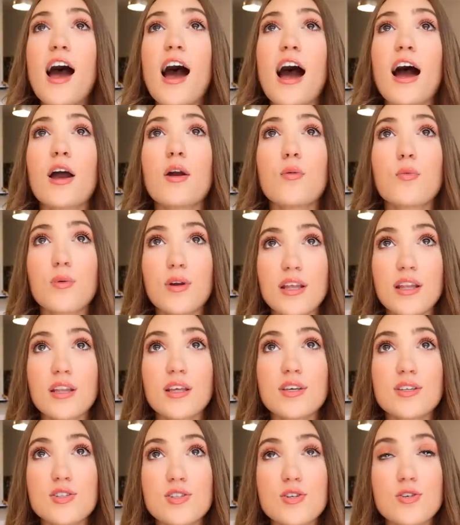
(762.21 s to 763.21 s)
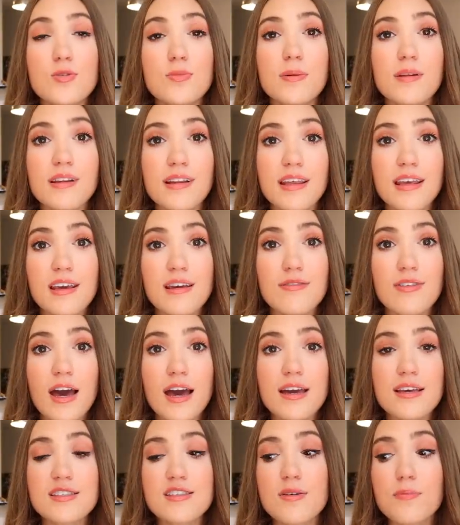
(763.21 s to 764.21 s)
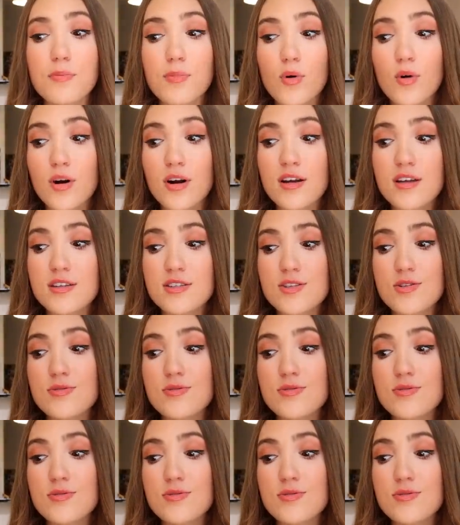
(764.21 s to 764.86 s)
I really do believe that it's important